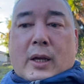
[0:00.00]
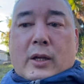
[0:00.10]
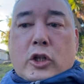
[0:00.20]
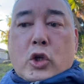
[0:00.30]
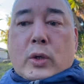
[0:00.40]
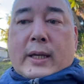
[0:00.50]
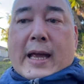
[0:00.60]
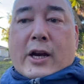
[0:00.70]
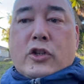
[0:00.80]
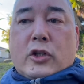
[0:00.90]
you can
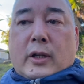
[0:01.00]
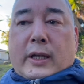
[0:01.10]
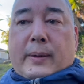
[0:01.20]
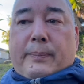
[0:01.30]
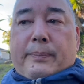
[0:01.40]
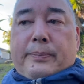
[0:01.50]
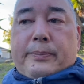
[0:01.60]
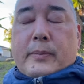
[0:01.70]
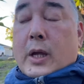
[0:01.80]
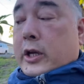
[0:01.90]
actually,
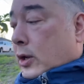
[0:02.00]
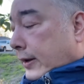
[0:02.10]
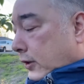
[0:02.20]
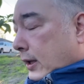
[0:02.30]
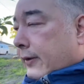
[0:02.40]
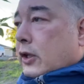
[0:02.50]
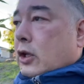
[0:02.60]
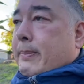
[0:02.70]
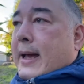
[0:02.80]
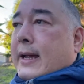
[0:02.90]
if you
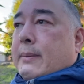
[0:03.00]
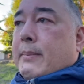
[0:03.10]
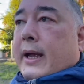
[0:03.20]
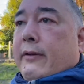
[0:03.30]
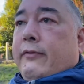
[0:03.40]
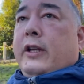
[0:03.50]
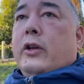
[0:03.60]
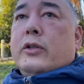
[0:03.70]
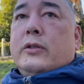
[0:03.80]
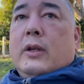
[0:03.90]
look back at my
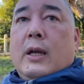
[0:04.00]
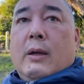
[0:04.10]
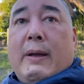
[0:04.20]
videos, my